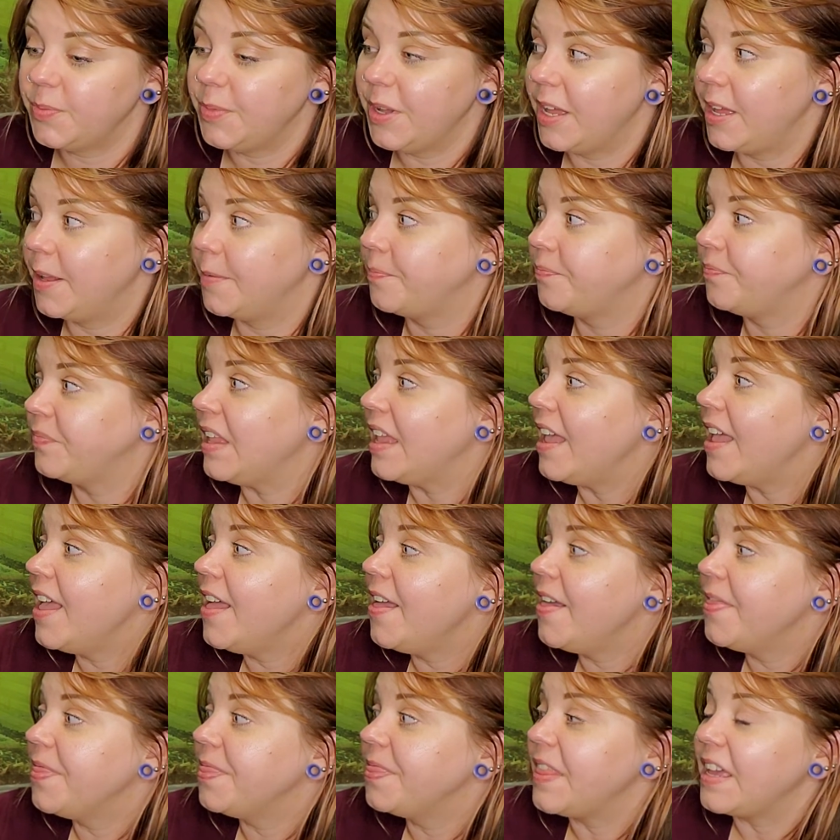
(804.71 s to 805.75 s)
But
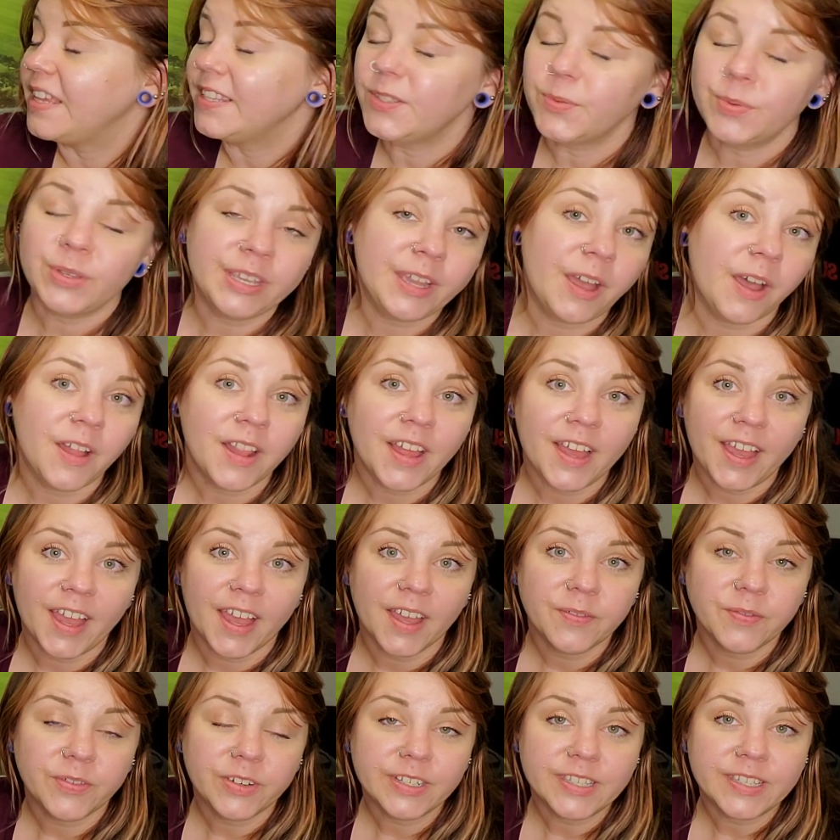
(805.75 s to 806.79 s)
that's really all I
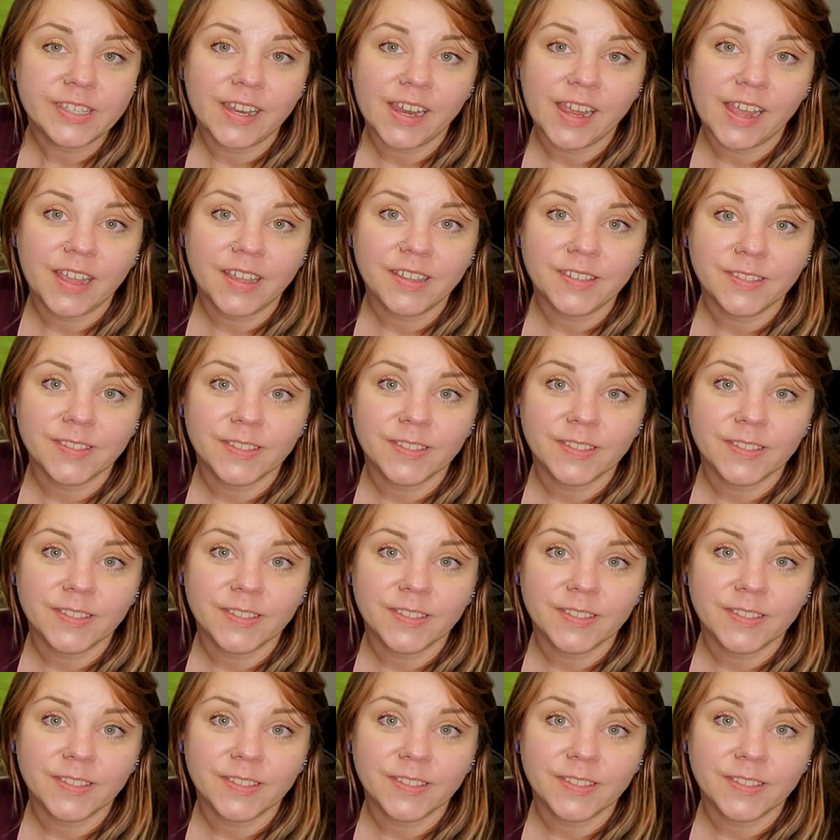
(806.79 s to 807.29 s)
have for today.